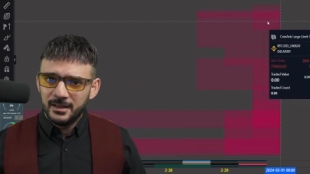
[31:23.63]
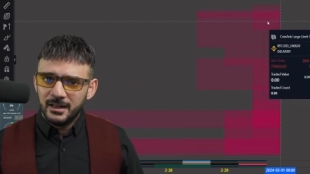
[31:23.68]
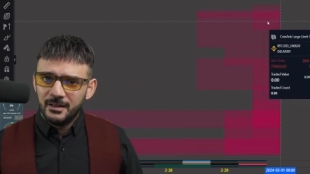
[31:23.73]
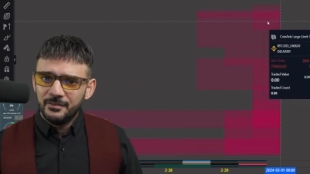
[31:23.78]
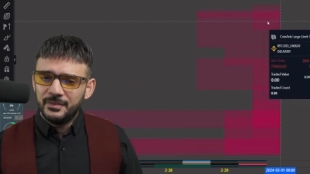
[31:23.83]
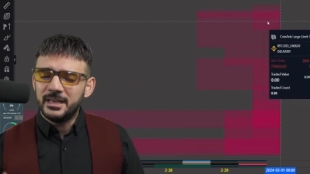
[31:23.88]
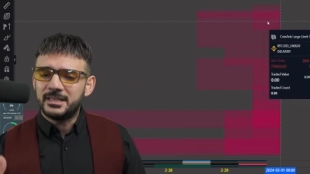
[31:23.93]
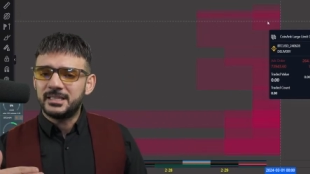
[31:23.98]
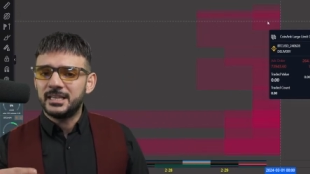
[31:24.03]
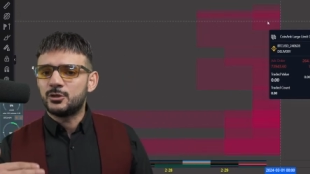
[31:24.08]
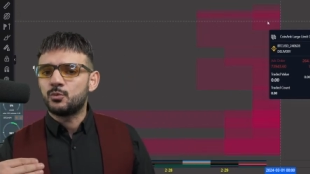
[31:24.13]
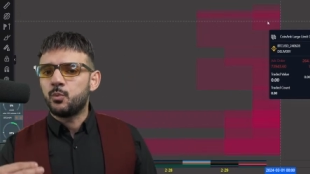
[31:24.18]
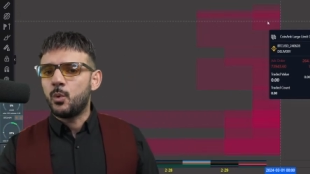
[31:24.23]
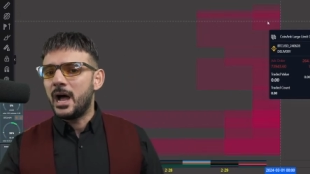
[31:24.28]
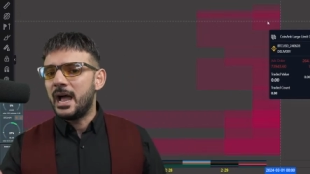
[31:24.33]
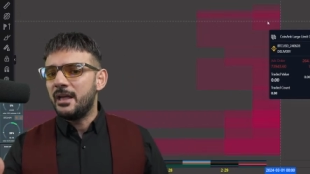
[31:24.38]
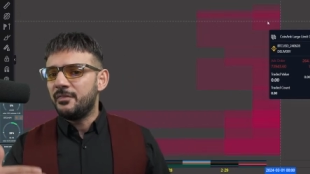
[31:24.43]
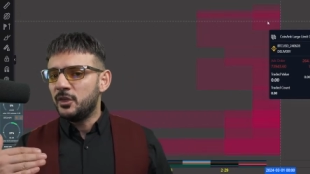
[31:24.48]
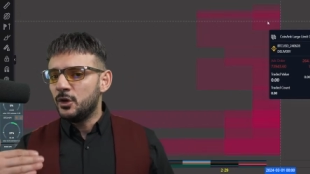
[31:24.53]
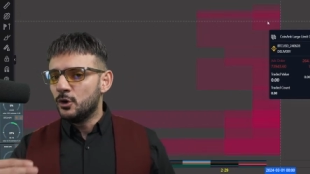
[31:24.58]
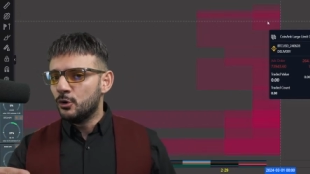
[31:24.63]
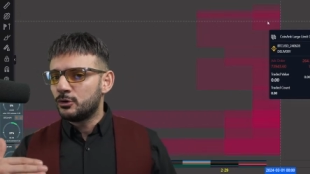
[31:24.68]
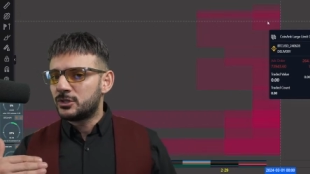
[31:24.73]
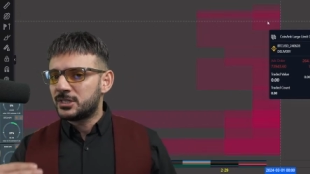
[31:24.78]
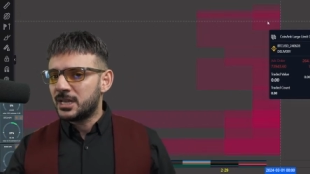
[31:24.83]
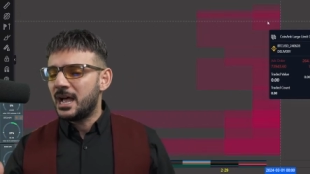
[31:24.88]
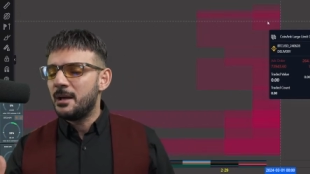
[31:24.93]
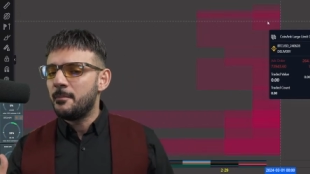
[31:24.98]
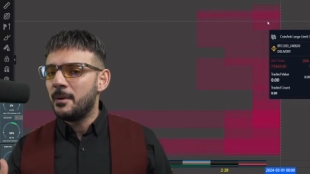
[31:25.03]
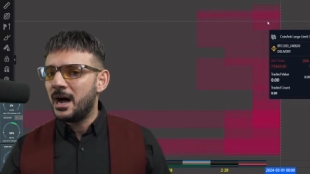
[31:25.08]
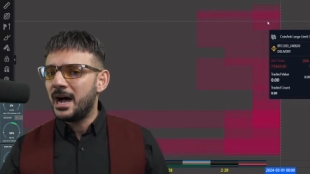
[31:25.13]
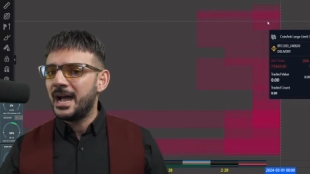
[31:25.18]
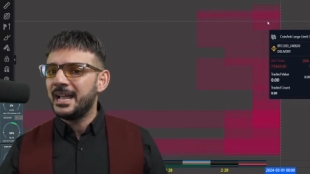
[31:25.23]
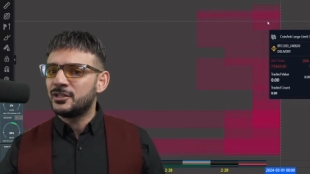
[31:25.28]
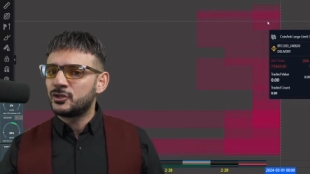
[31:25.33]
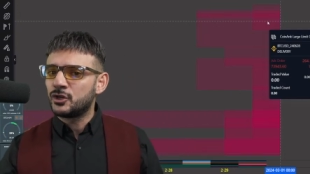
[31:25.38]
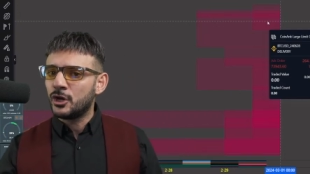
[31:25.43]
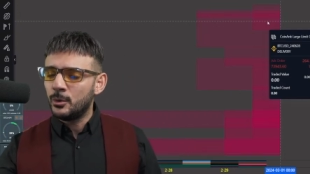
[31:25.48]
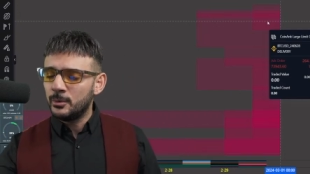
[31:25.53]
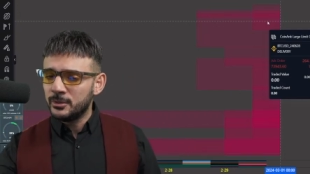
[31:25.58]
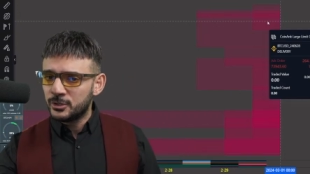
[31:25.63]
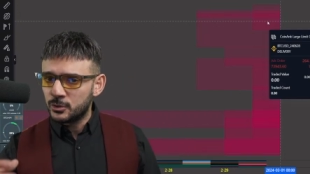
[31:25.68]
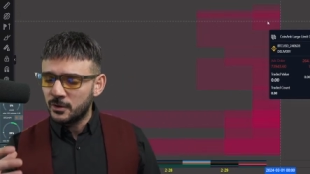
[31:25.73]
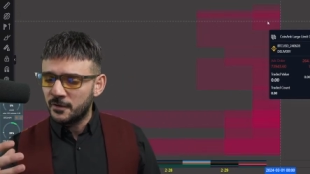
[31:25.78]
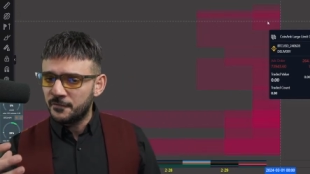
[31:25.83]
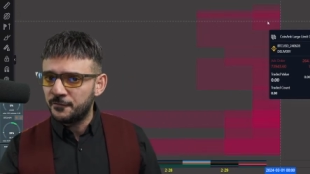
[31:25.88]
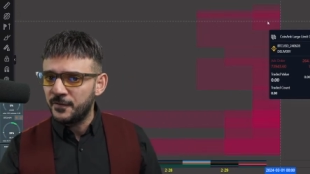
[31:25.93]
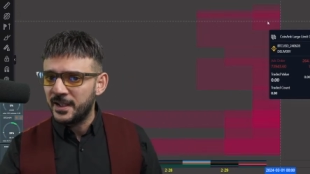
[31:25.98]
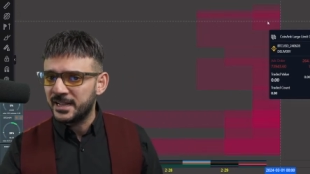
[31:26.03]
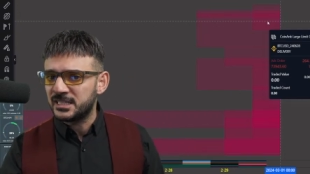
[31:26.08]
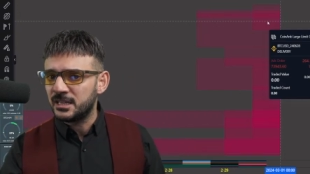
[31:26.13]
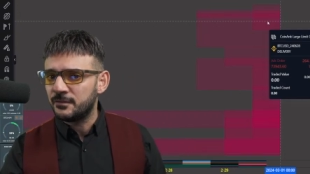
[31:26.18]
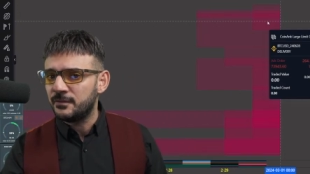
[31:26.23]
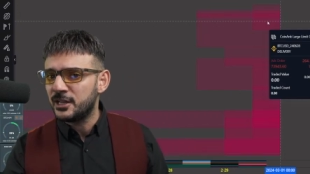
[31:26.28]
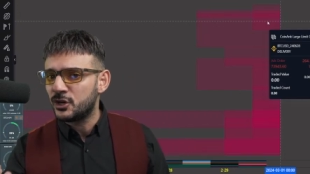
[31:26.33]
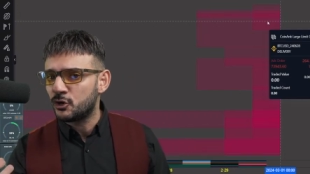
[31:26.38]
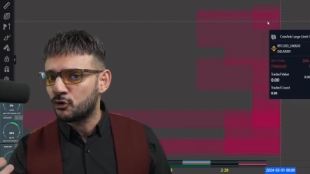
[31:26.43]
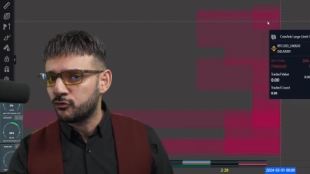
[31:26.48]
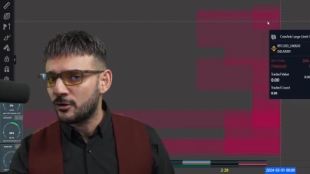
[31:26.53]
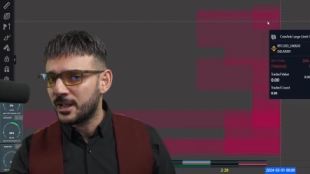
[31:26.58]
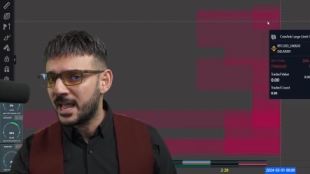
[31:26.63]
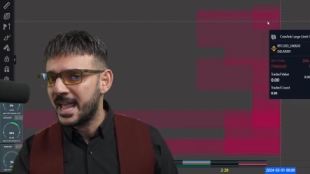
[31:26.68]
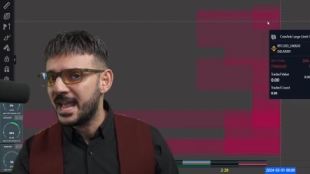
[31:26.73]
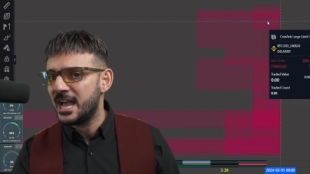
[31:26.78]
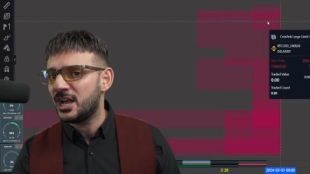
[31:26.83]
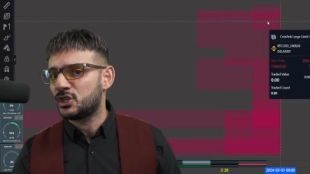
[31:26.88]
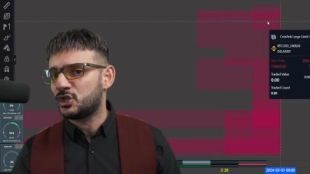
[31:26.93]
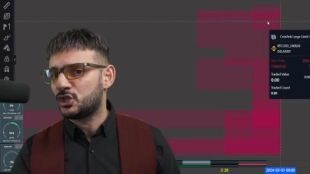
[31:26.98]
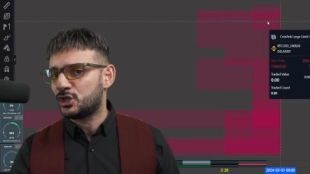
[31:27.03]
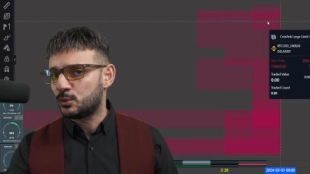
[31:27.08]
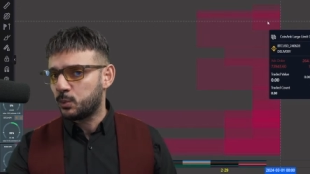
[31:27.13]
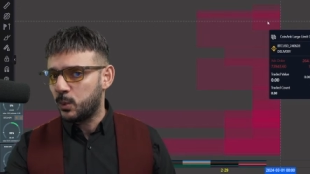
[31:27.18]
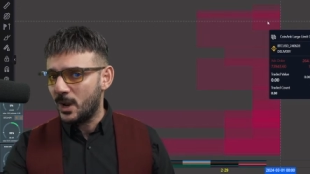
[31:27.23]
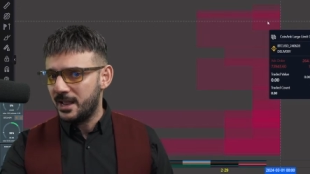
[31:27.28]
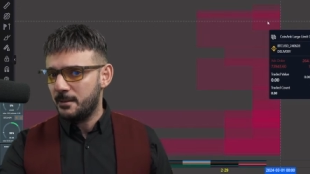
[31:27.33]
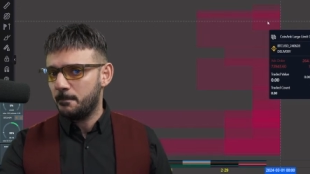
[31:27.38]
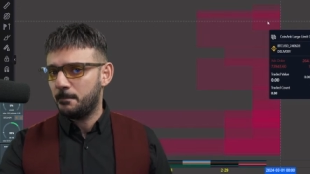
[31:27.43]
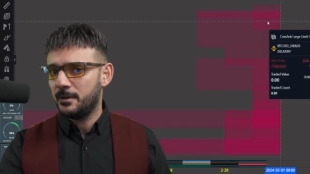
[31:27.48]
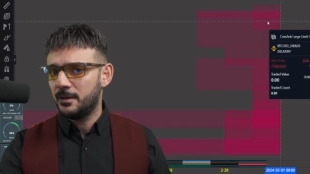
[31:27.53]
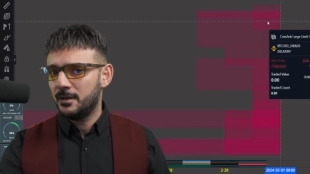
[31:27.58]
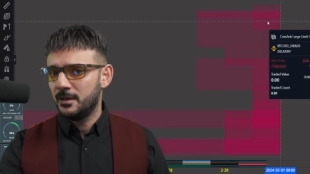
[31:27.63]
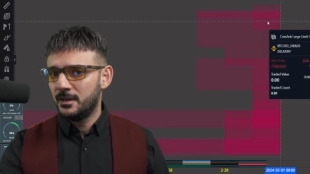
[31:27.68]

This is why the all time high is going to effectively create a sweep.